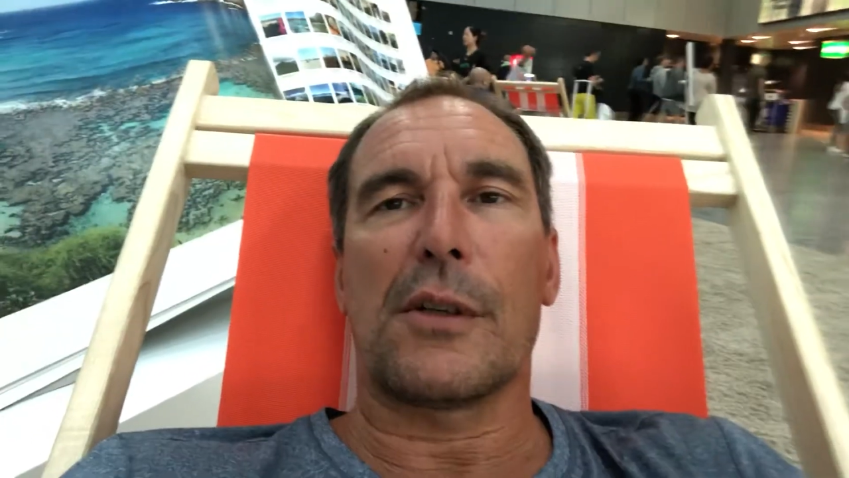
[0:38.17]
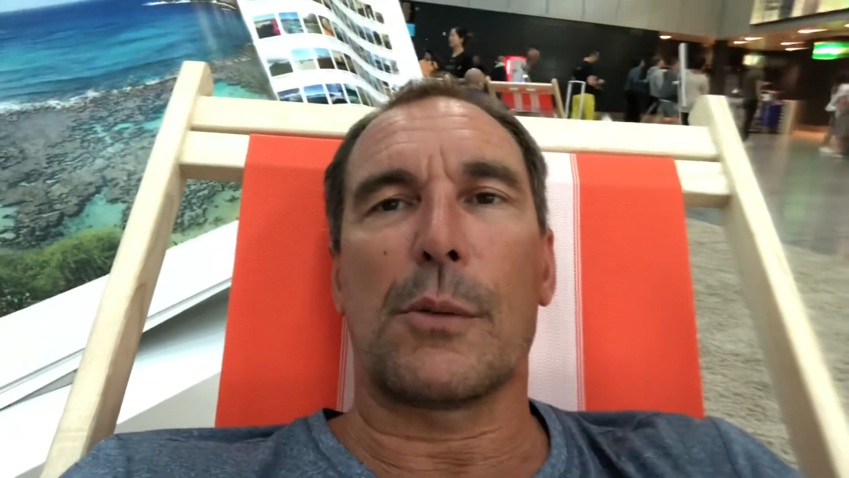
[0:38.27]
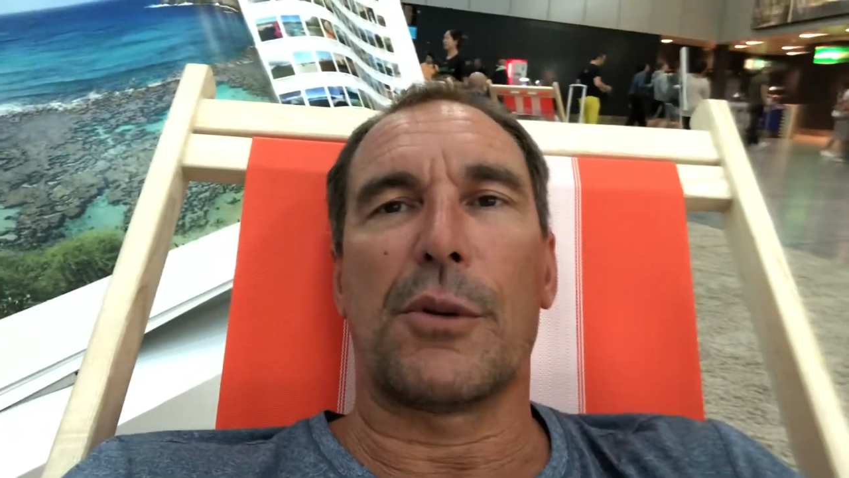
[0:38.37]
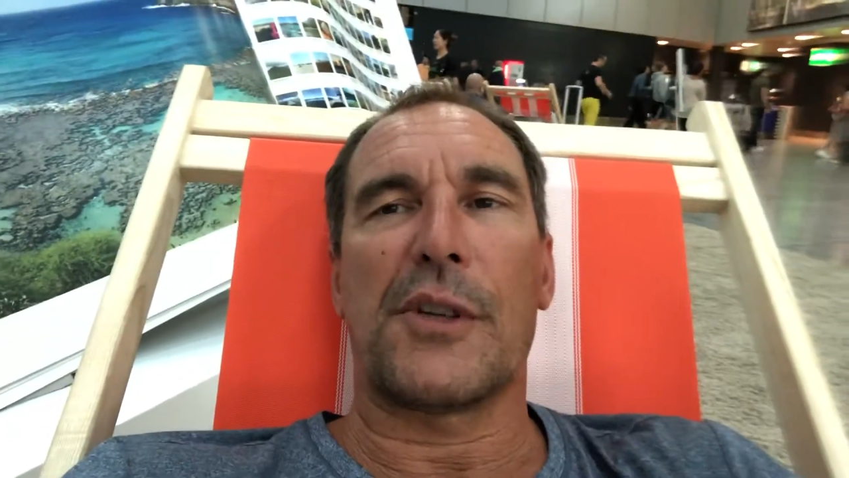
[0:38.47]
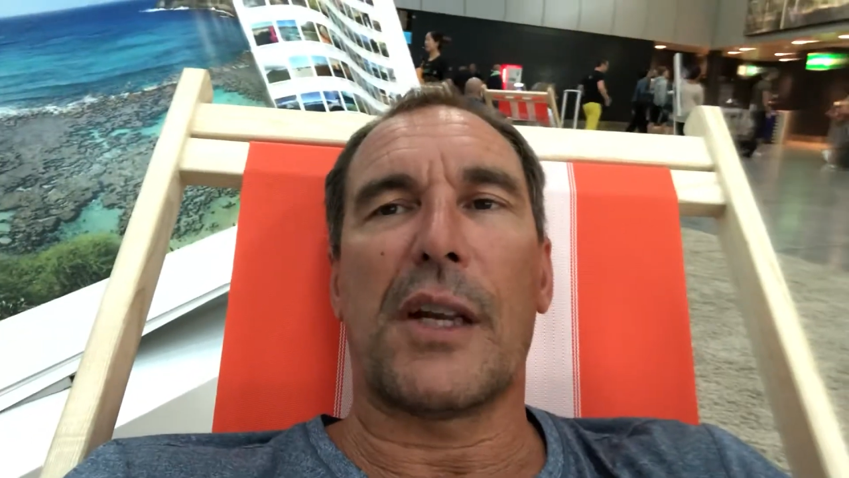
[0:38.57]
as a
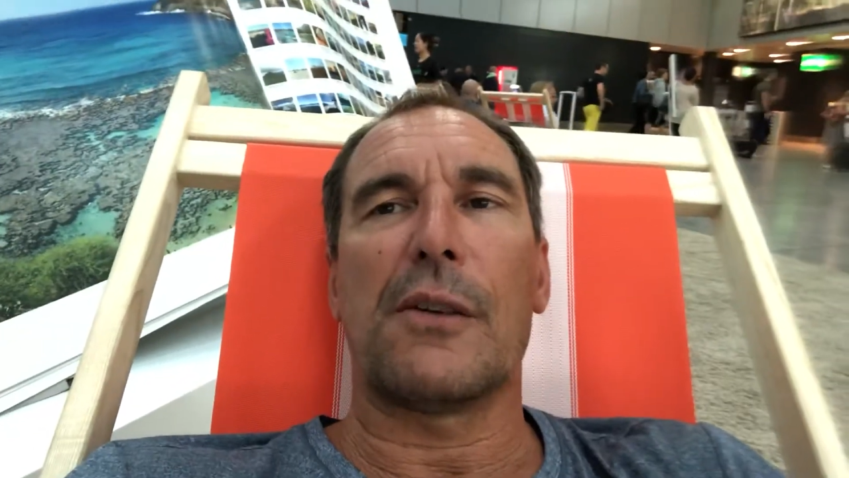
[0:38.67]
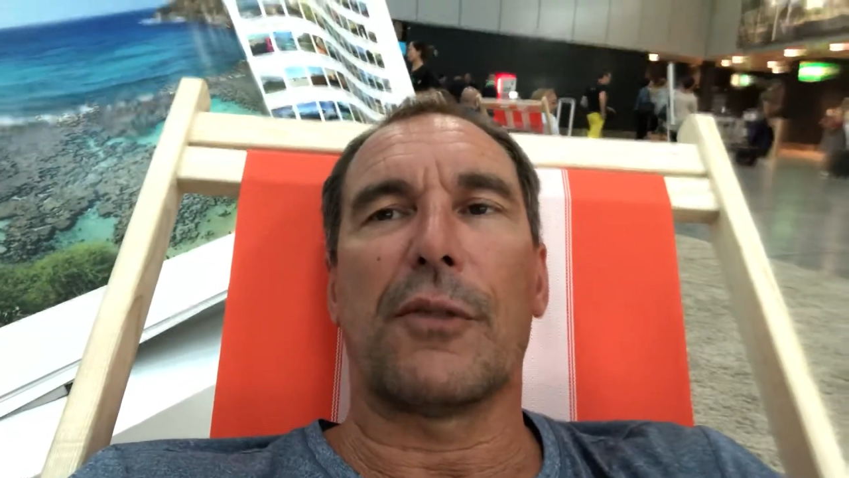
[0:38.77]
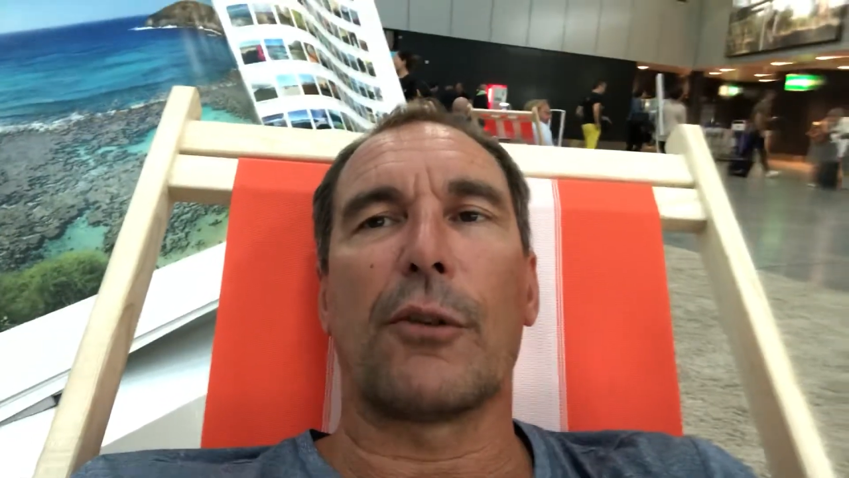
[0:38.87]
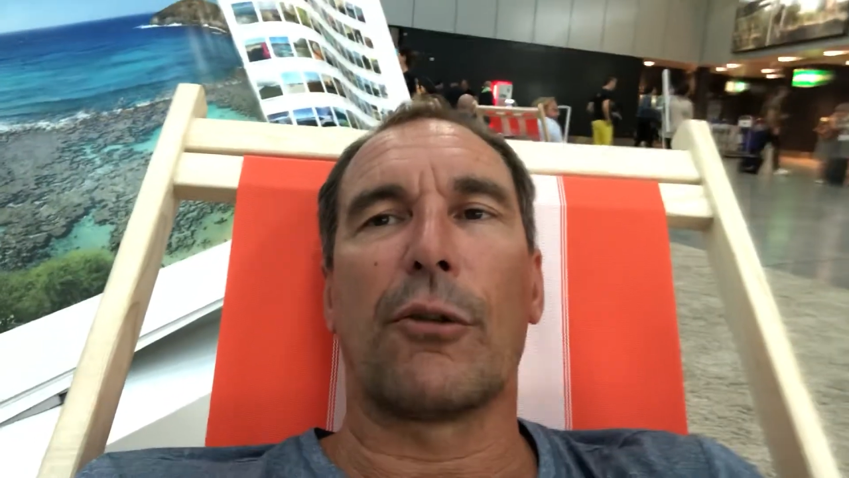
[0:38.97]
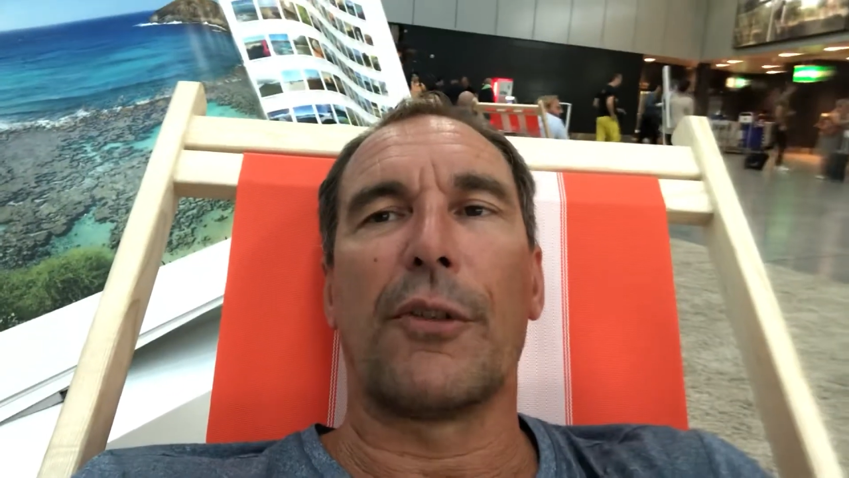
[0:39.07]
presenter
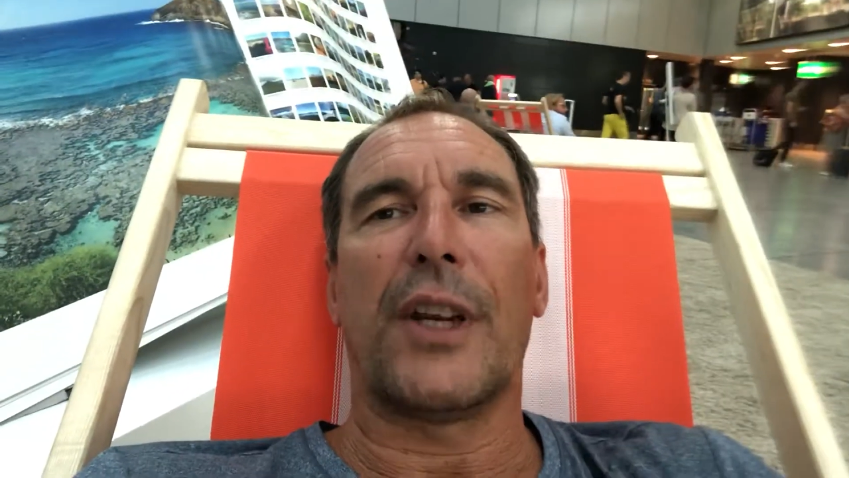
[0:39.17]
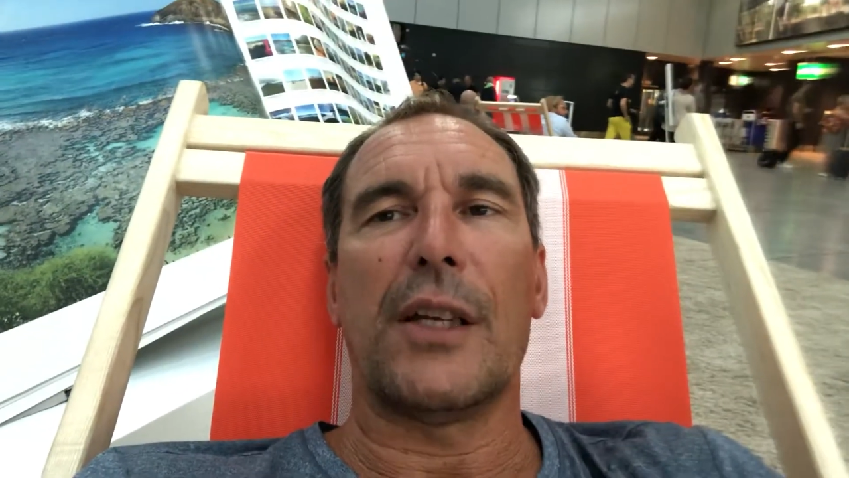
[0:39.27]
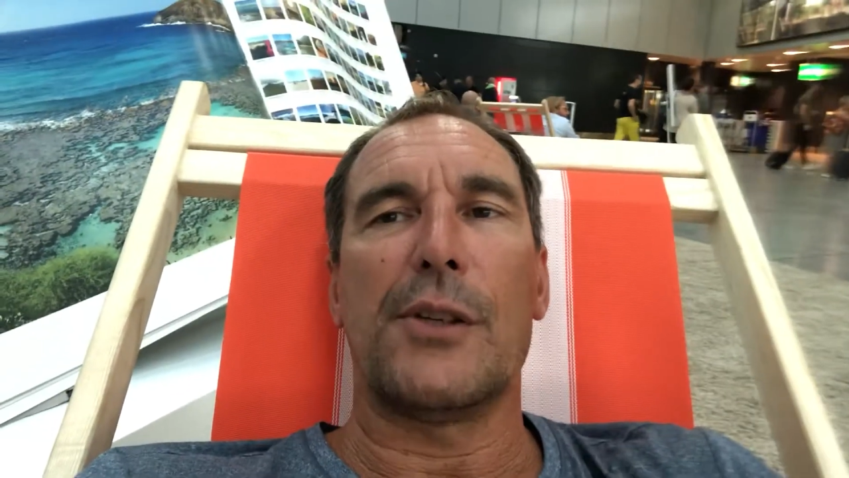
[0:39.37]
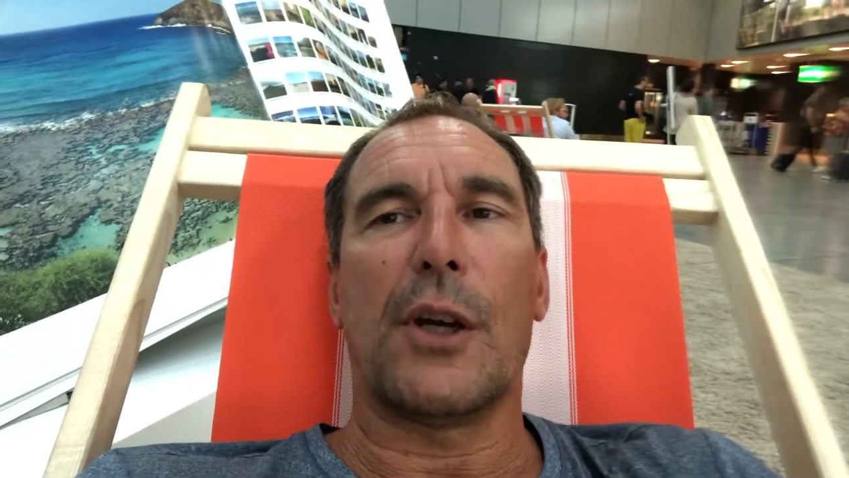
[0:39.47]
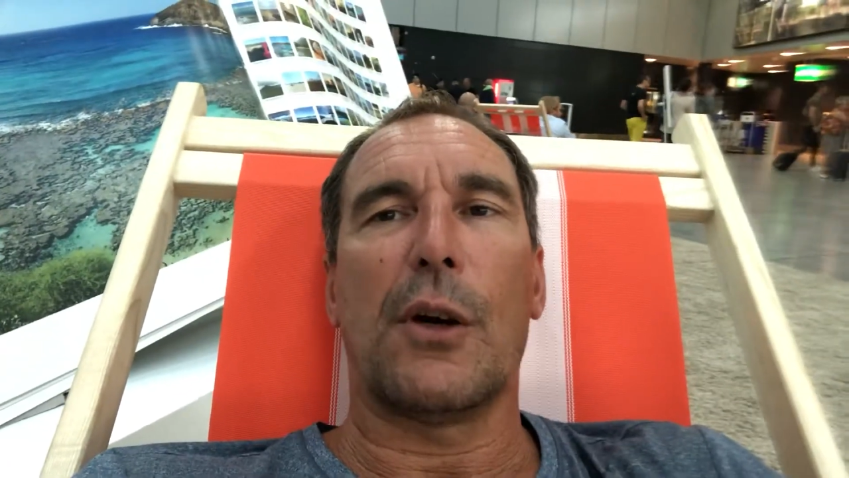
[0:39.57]
for Groovy
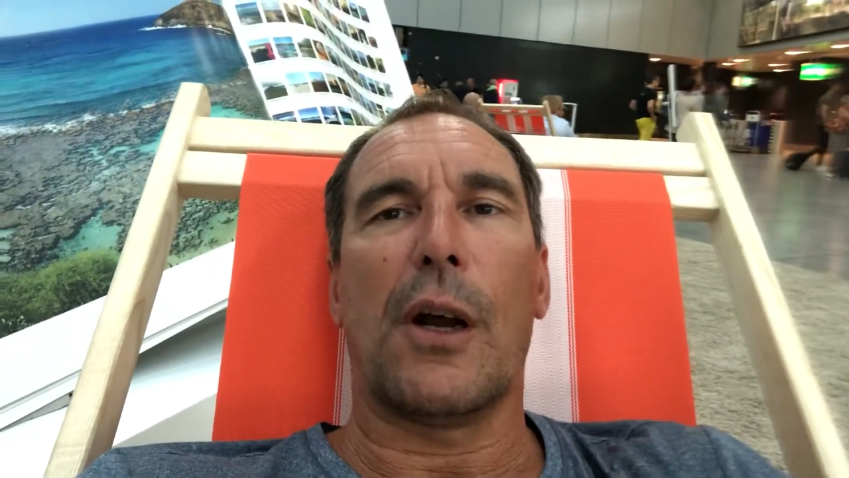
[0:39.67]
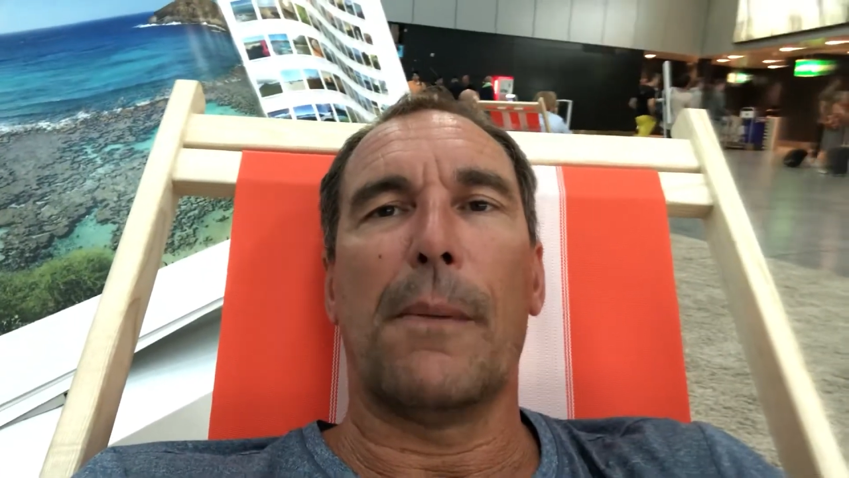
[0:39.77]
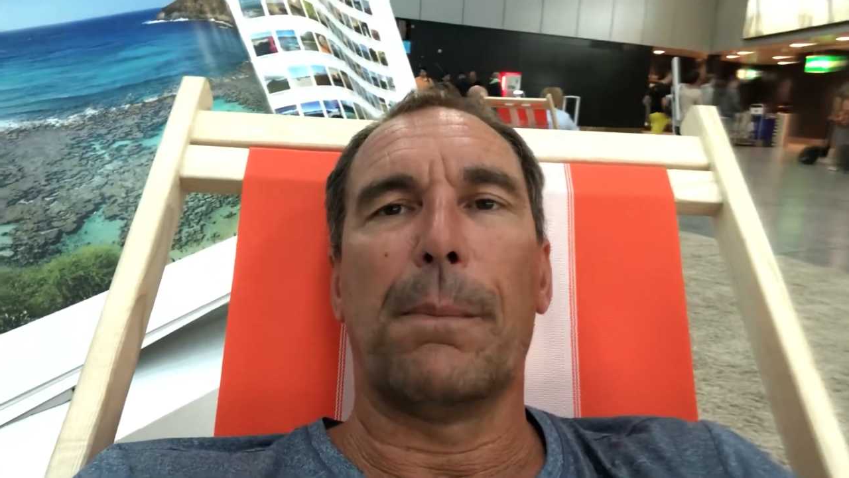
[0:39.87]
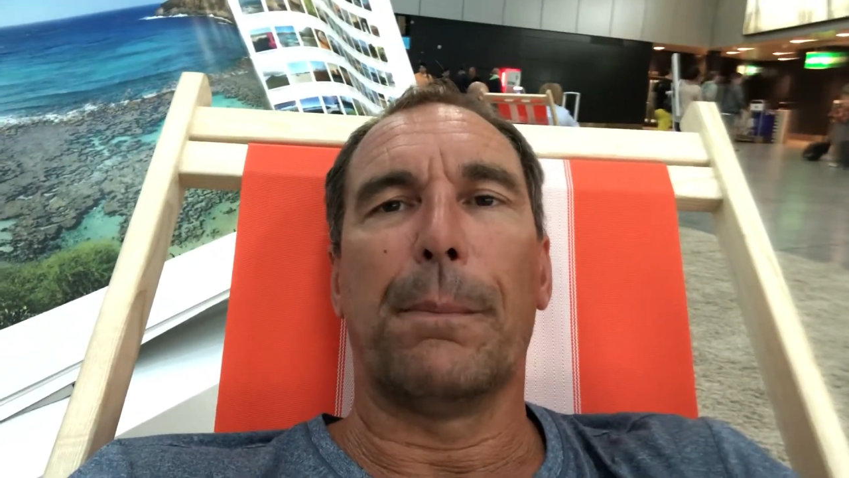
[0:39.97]
Kids Yoga.